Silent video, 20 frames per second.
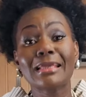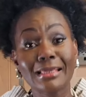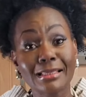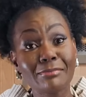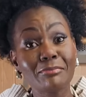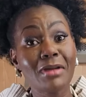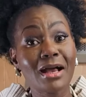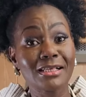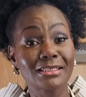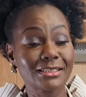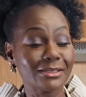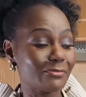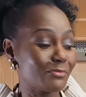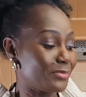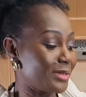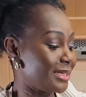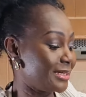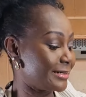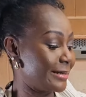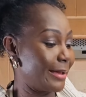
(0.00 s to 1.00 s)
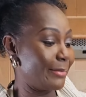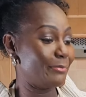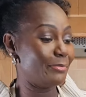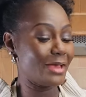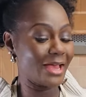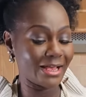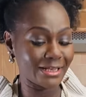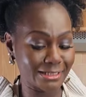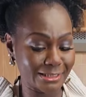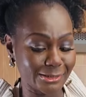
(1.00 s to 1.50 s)
it must have been the
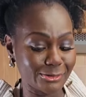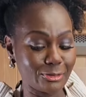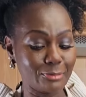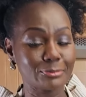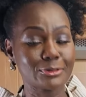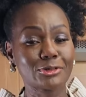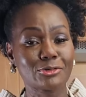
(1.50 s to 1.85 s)
best doom